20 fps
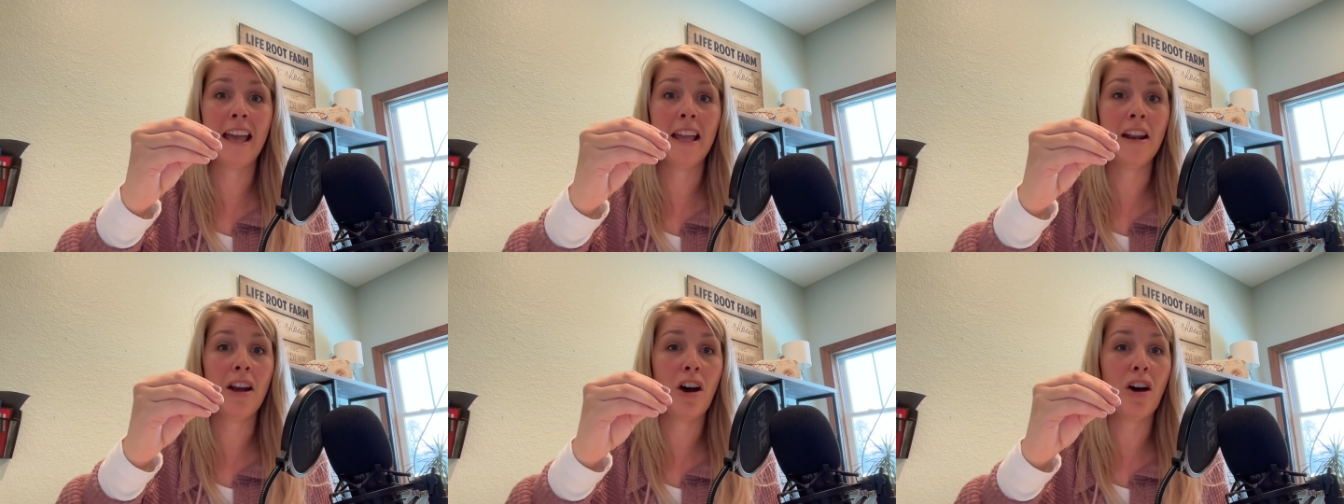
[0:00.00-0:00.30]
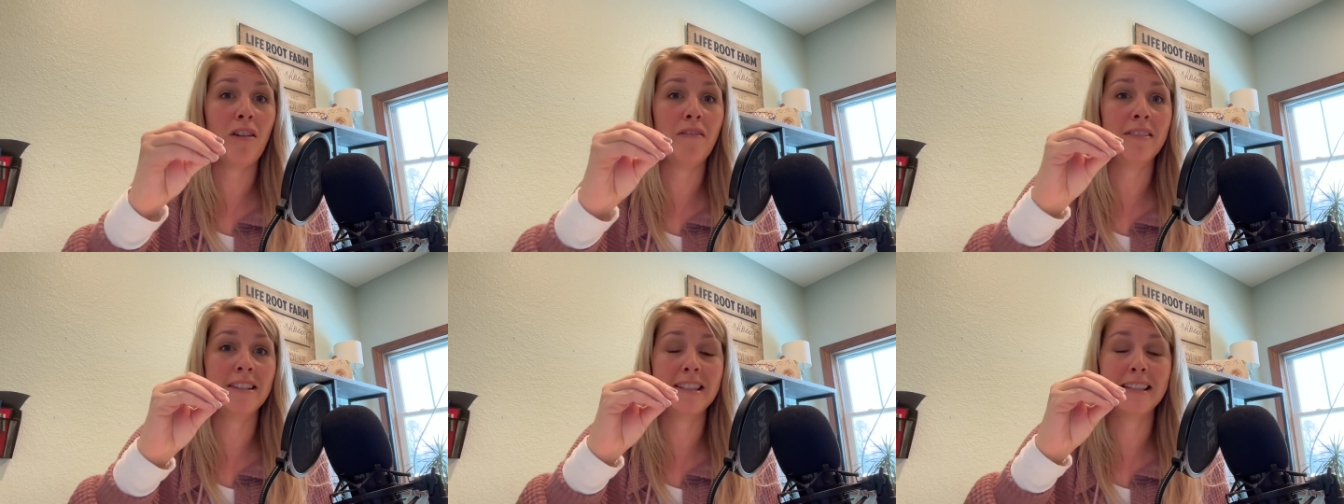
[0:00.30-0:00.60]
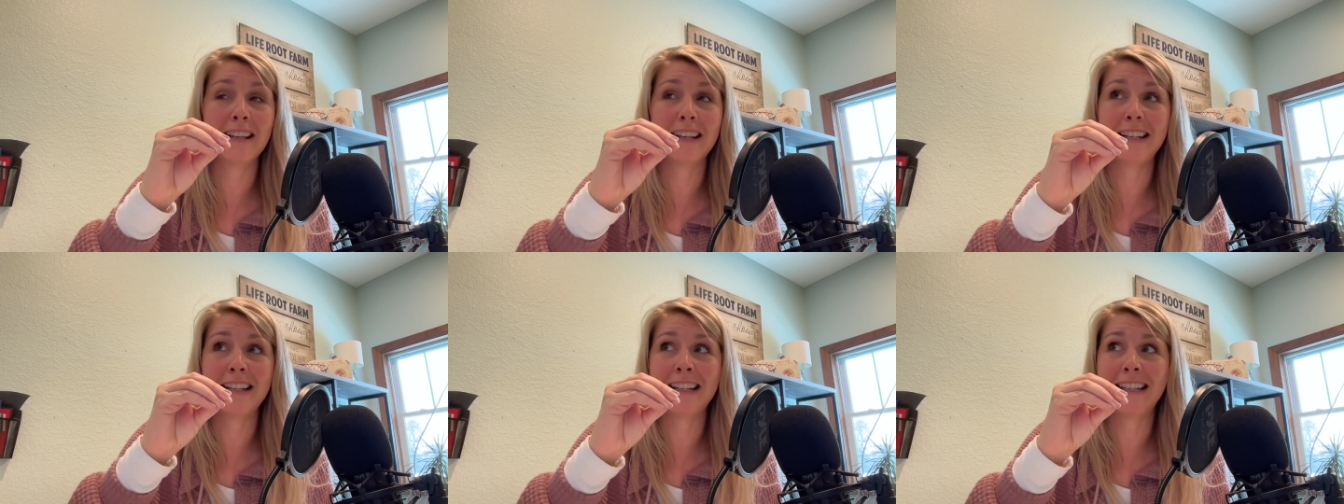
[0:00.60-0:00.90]
then all of a
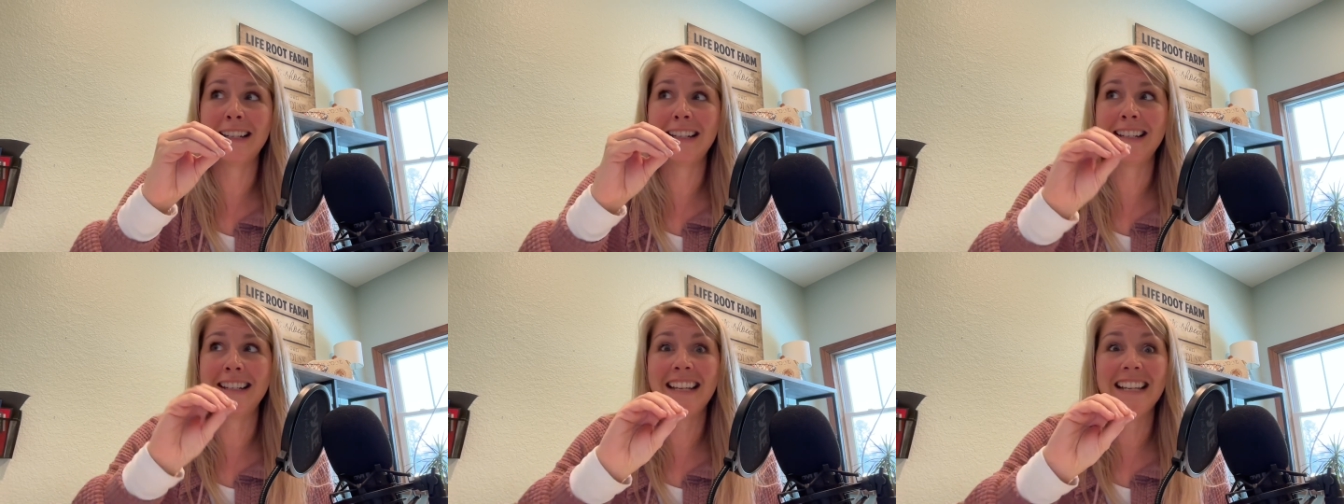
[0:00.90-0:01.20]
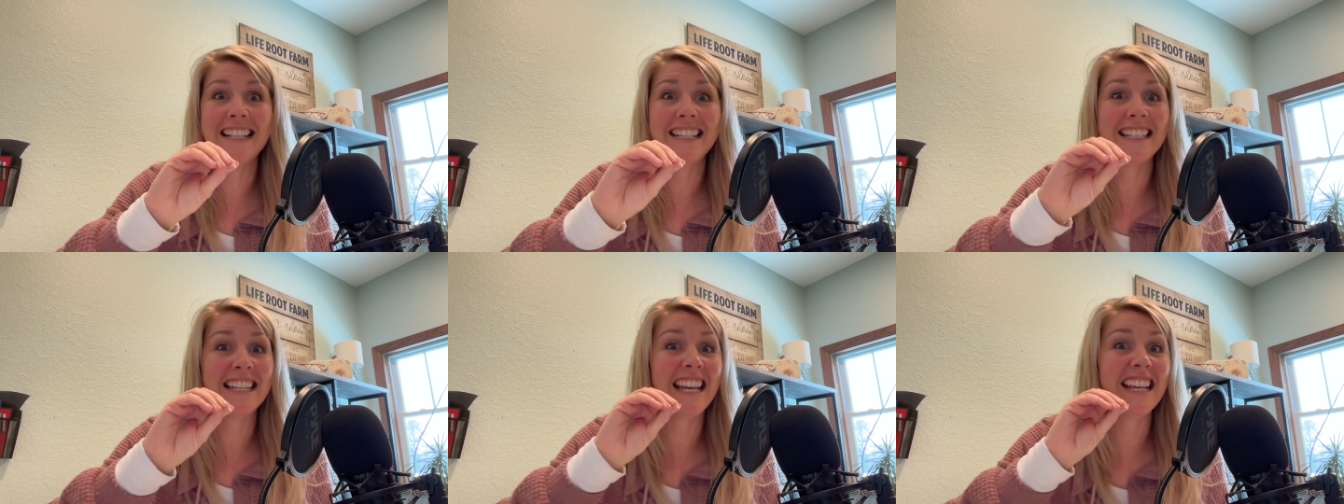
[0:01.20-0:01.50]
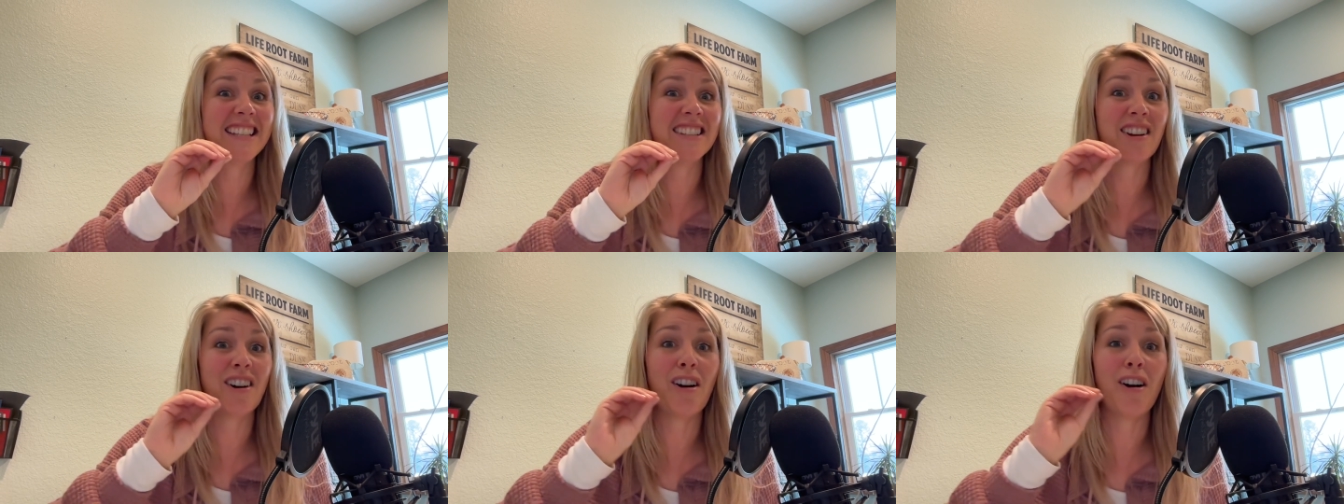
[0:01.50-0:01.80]
sudden it
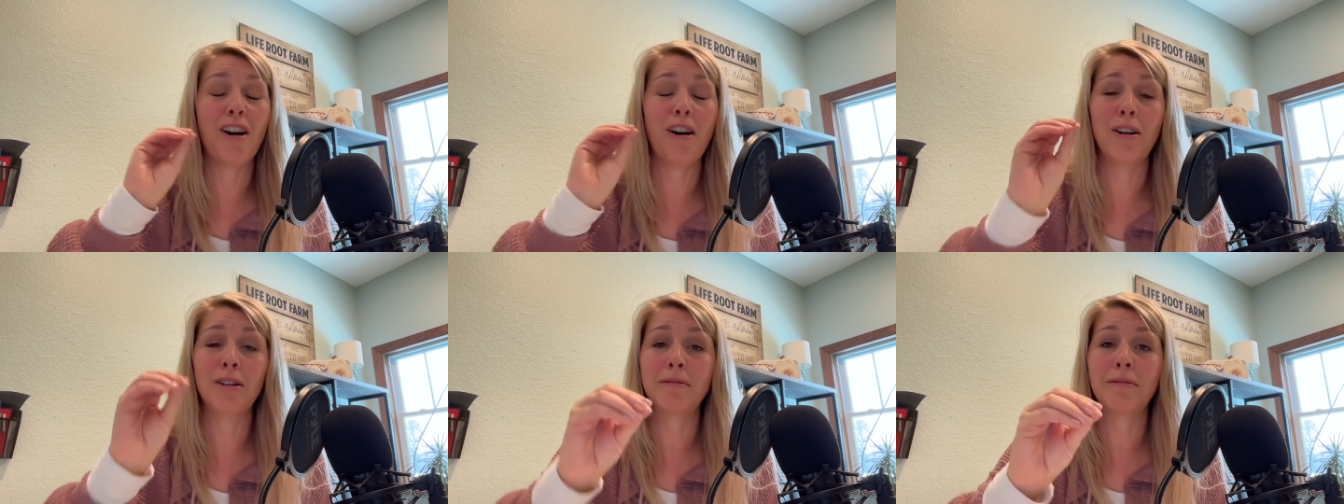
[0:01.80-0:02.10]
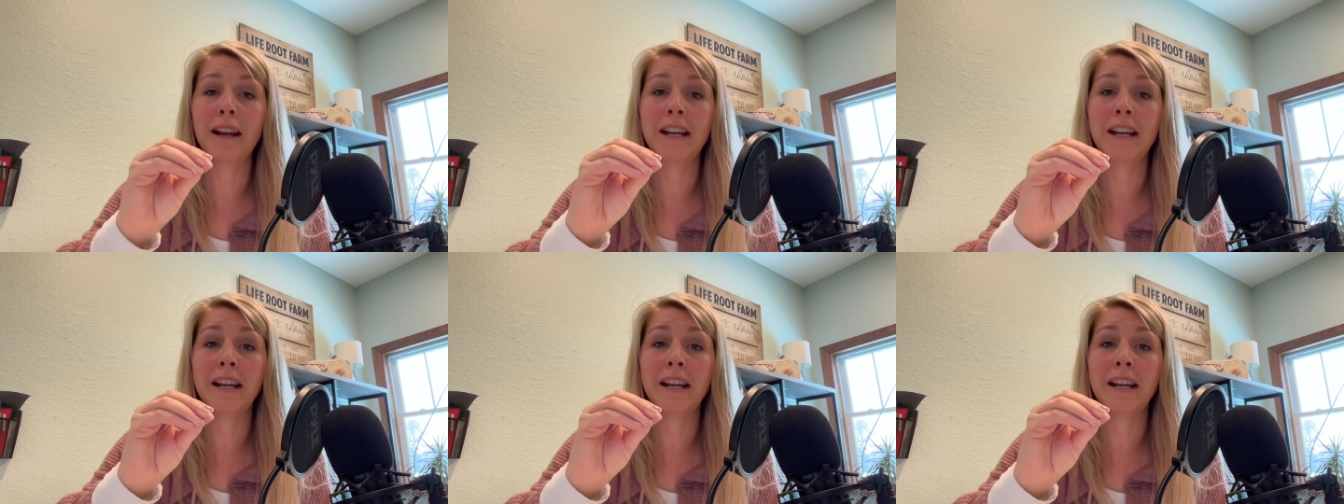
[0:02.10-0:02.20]
takes a hard